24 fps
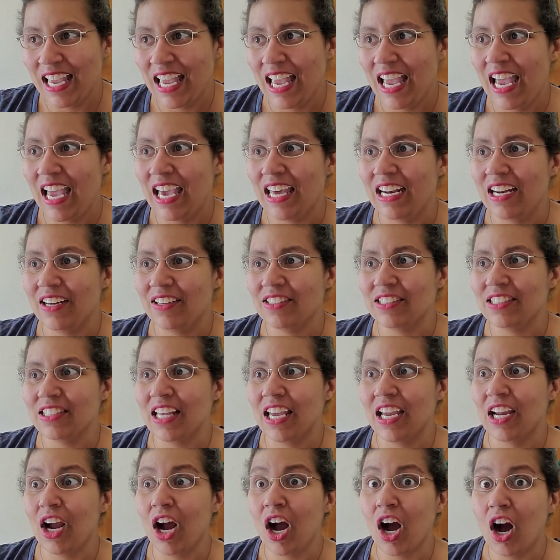And I was
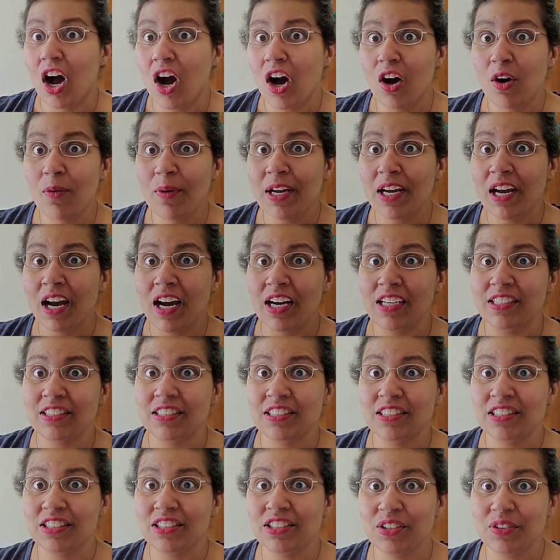like, oh my gosh,
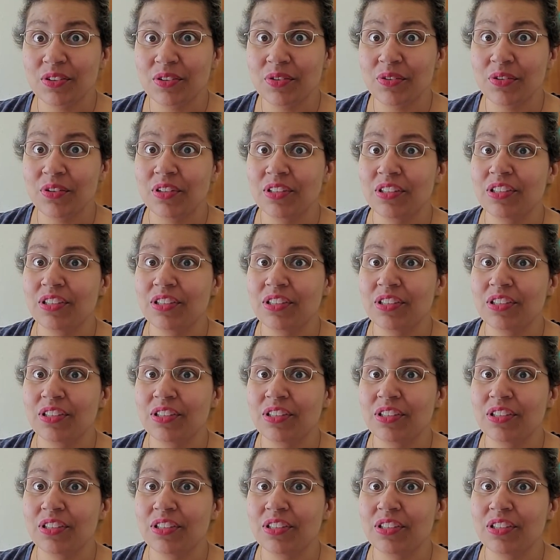this is so cool.